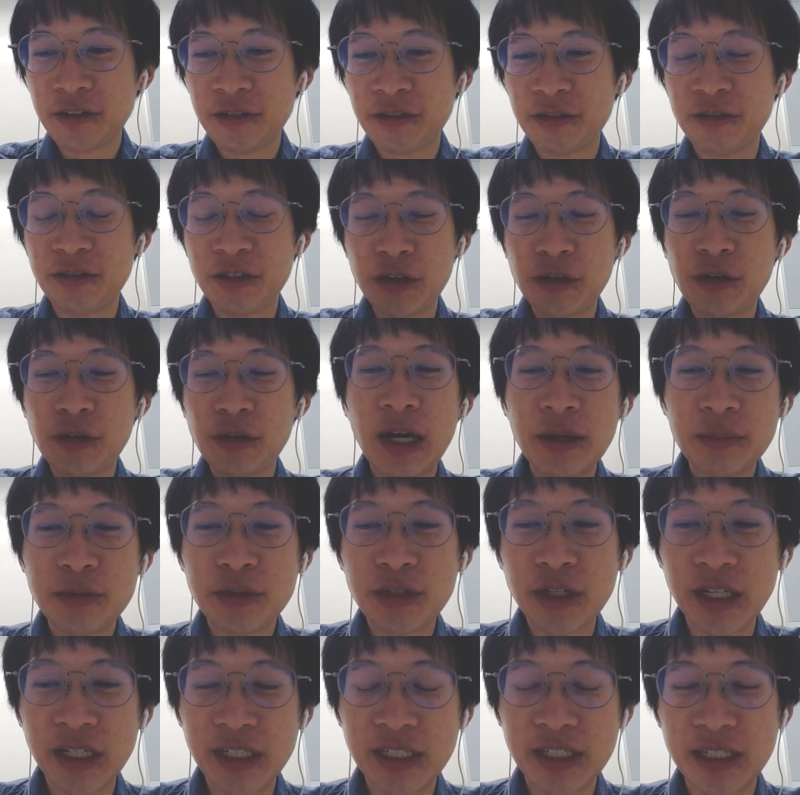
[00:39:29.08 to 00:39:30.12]
feel
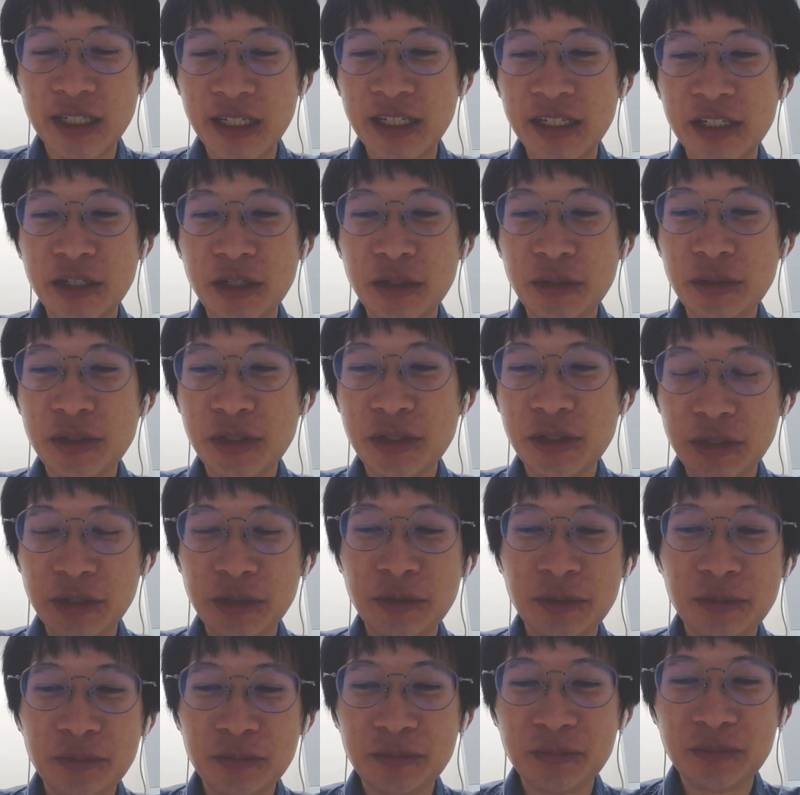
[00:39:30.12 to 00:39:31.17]
objects is
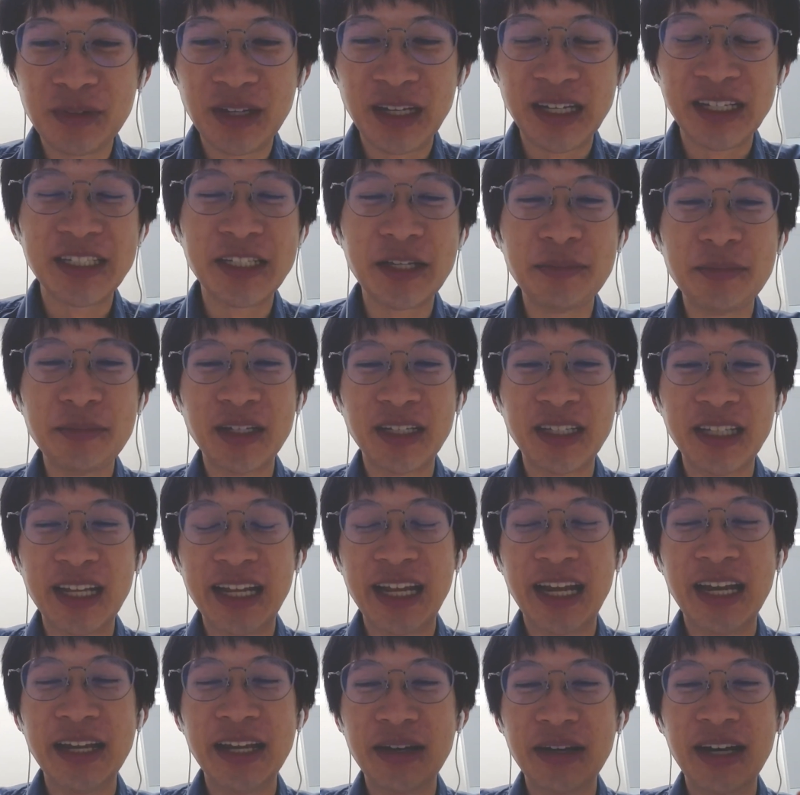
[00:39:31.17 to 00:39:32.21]
also like something
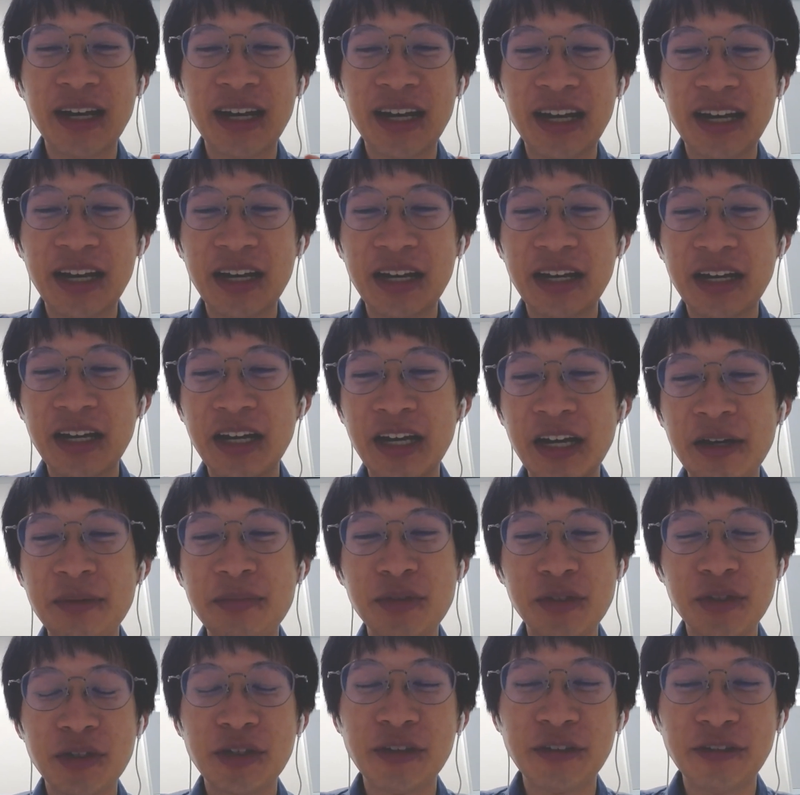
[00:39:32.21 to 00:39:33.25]
that I
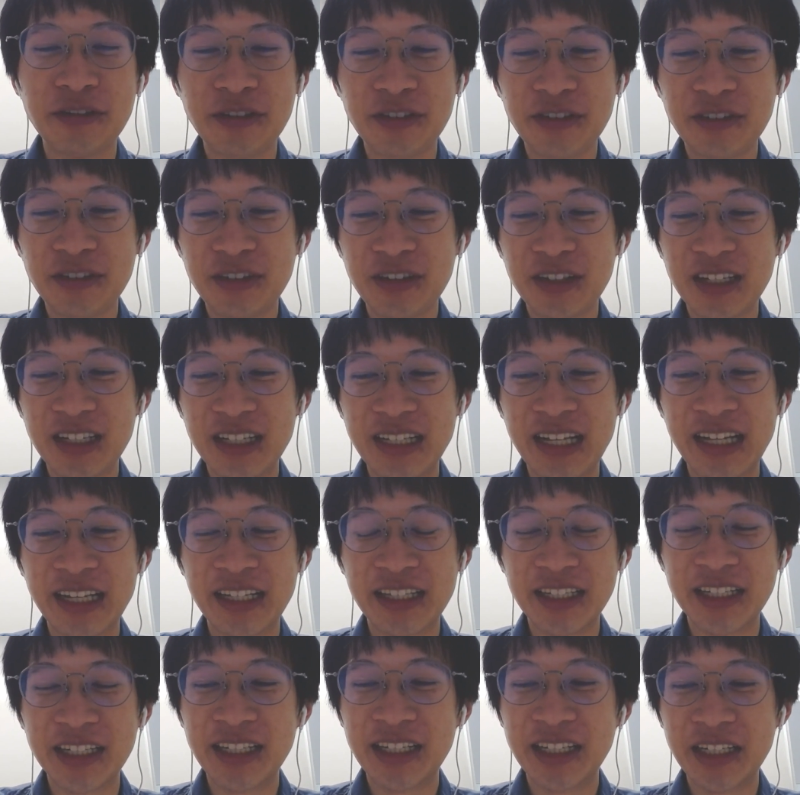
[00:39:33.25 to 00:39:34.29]
observe,
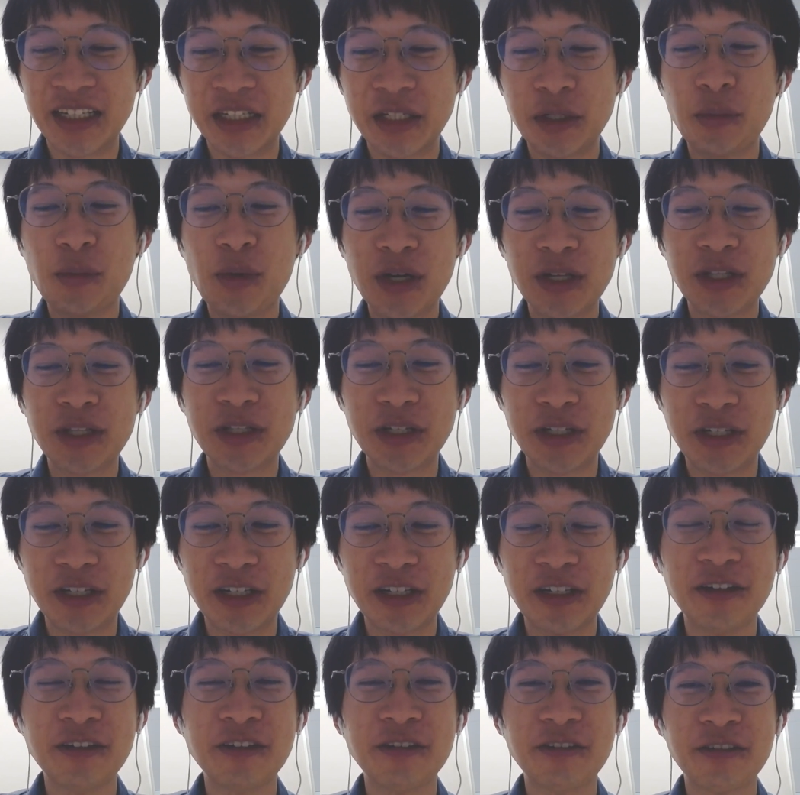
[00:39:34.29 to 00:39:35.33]
like the wonder
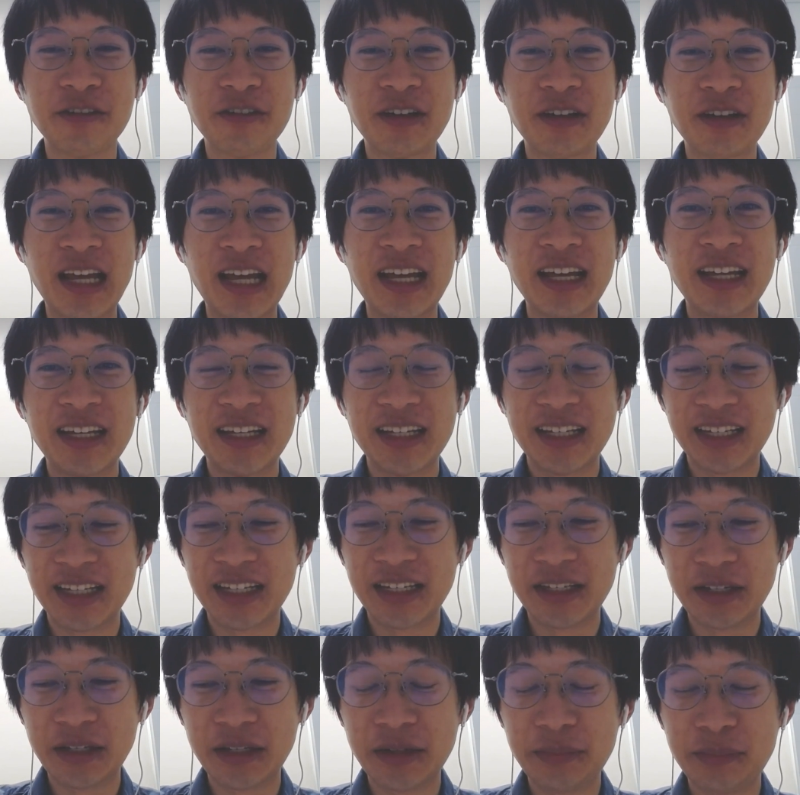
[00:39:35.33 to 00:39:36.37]
of
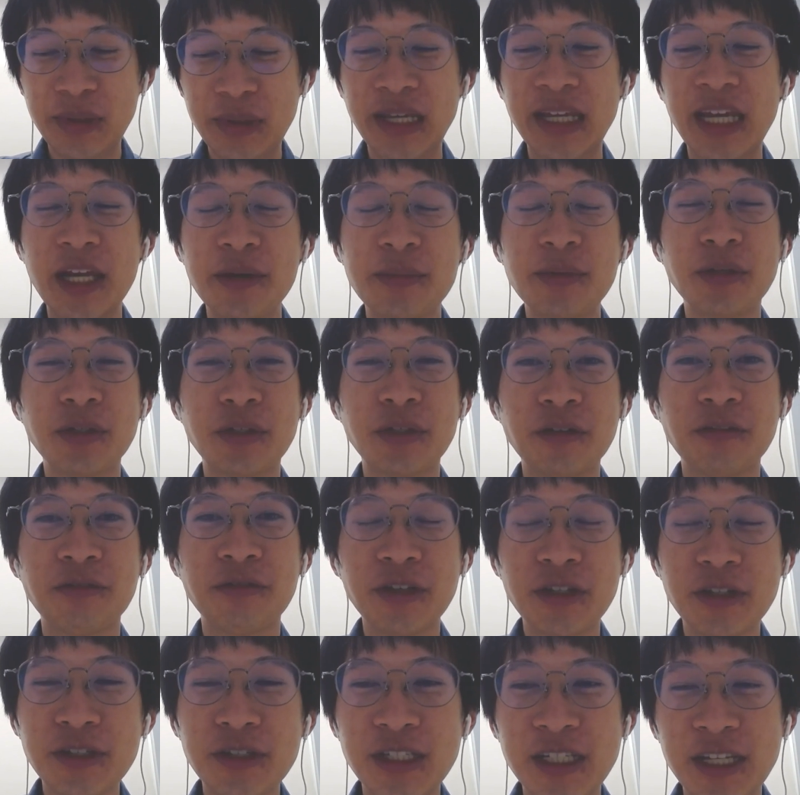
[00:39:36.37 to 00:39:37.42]
being able to
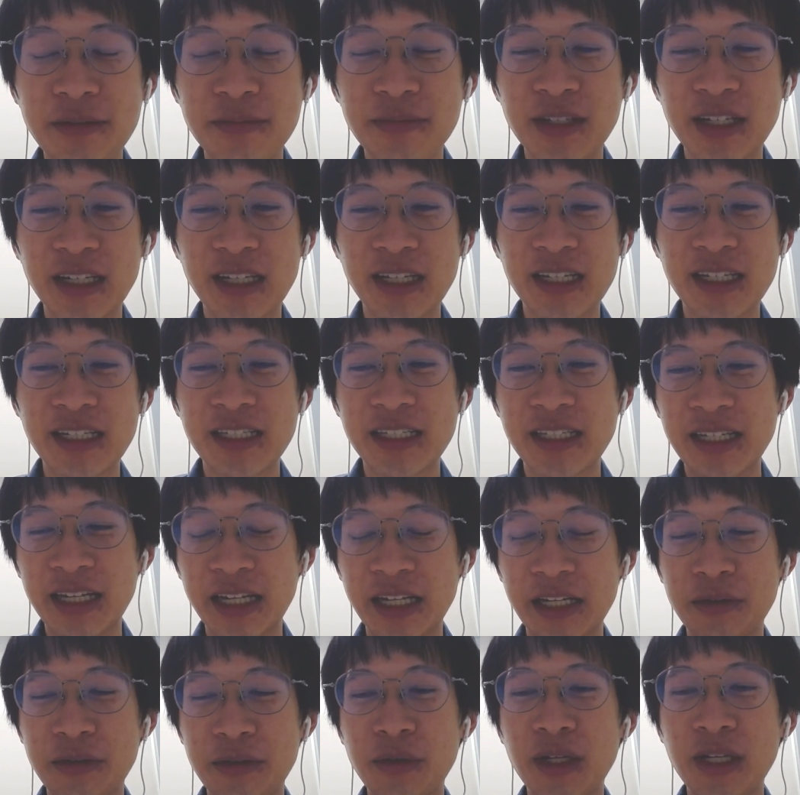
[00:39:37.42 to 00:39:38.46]
feel something is
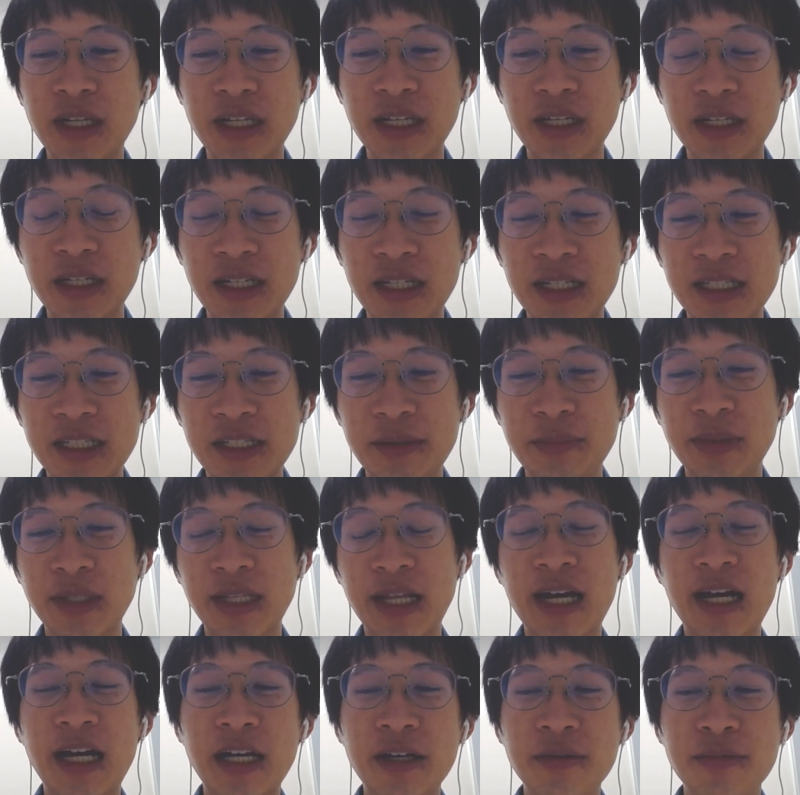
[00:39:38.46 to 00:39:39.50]
like really something
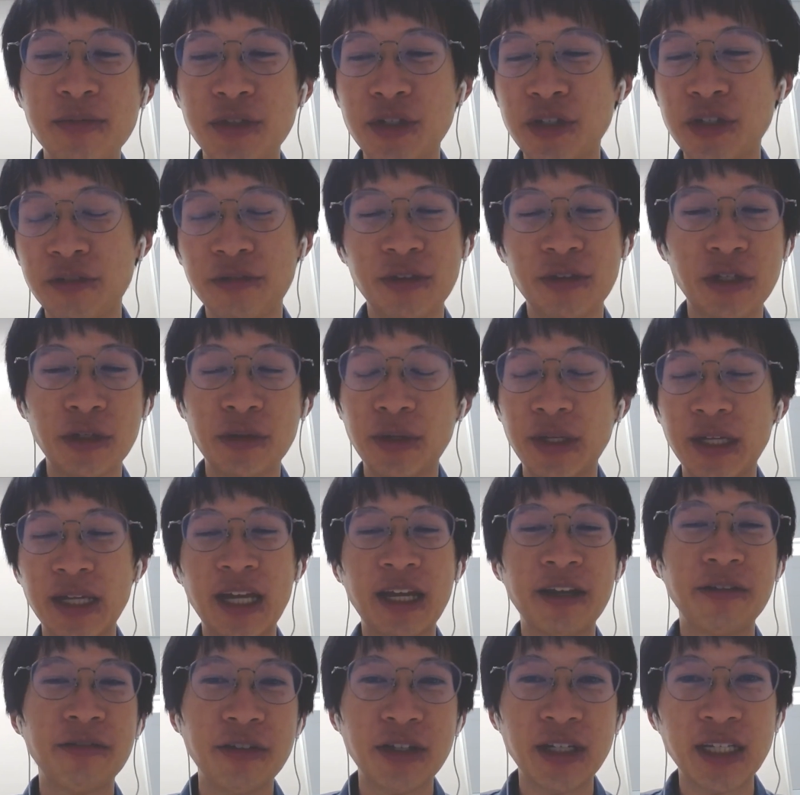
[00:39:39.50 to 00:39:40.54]
that I observe during
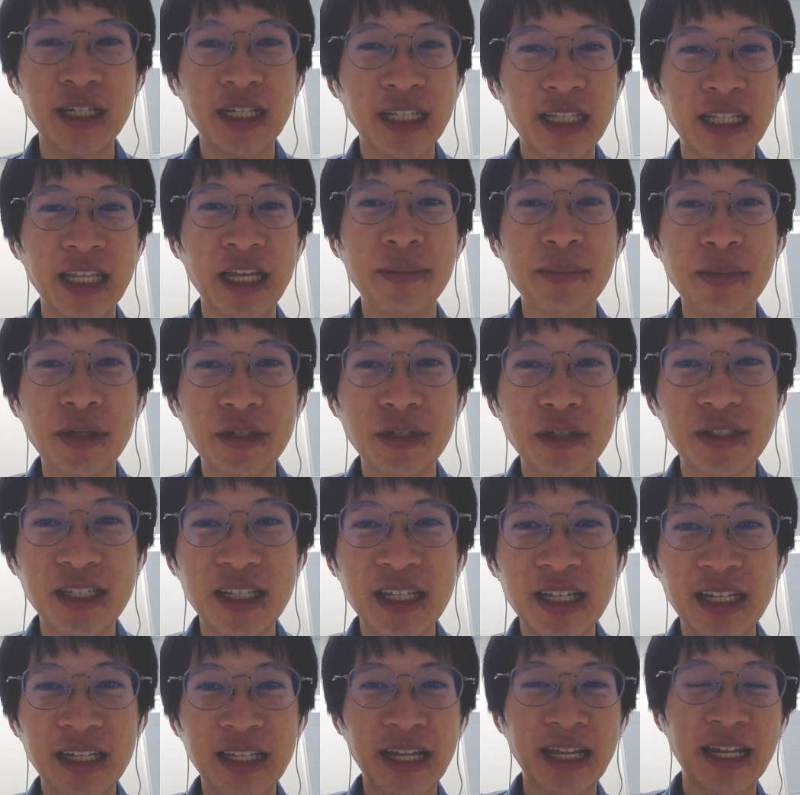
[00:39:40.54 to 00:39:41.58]
every demos
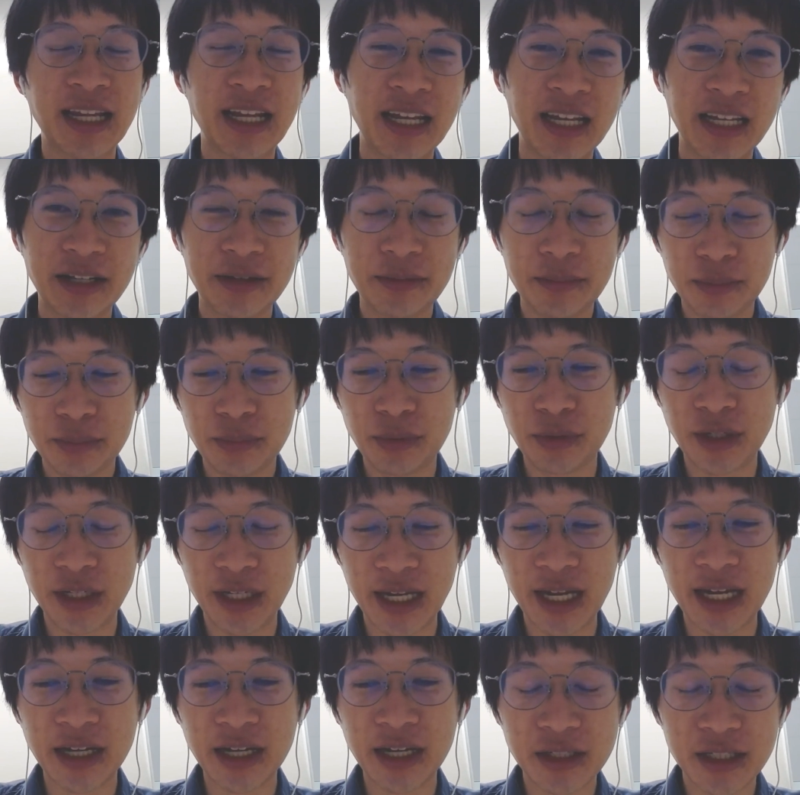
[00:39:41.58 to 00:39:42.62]
that I put
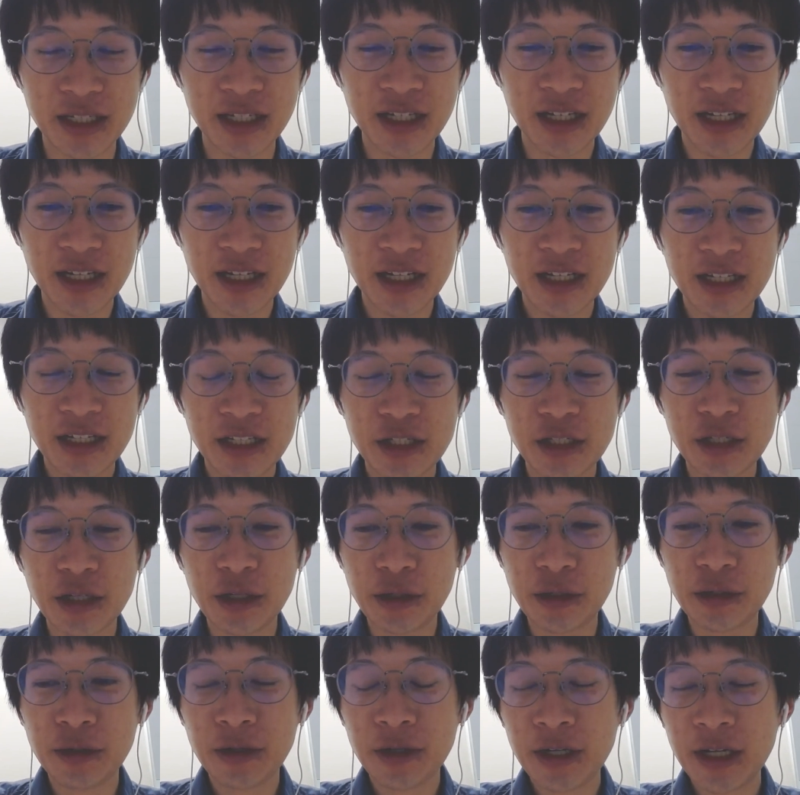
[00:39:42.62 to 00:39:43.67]
it out.
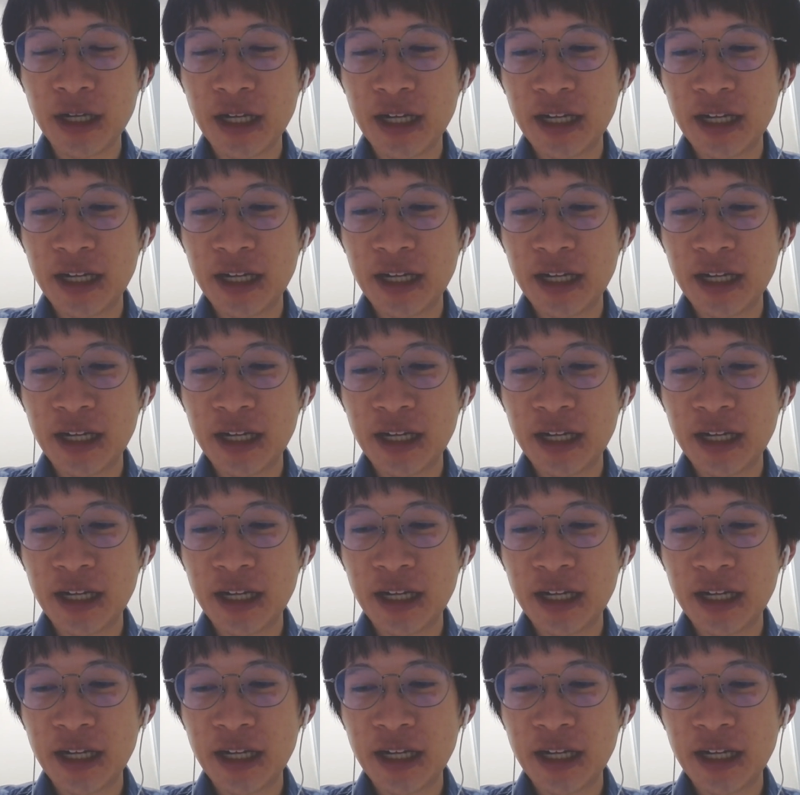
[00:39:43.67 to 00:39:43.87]
So